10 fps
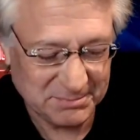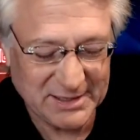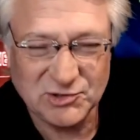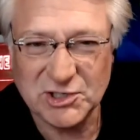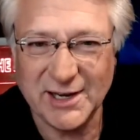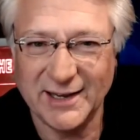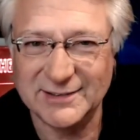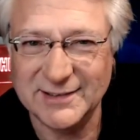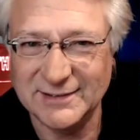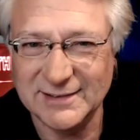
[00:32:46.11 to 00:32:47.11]

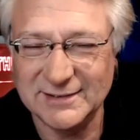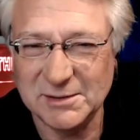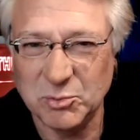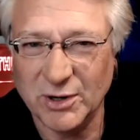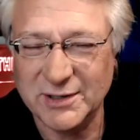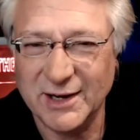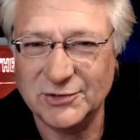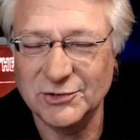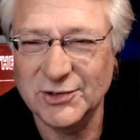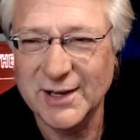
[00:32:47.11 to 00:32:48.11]
bgs.cc,
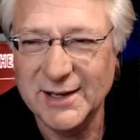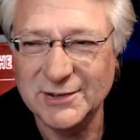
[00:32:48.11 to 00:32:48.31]
Broadcasters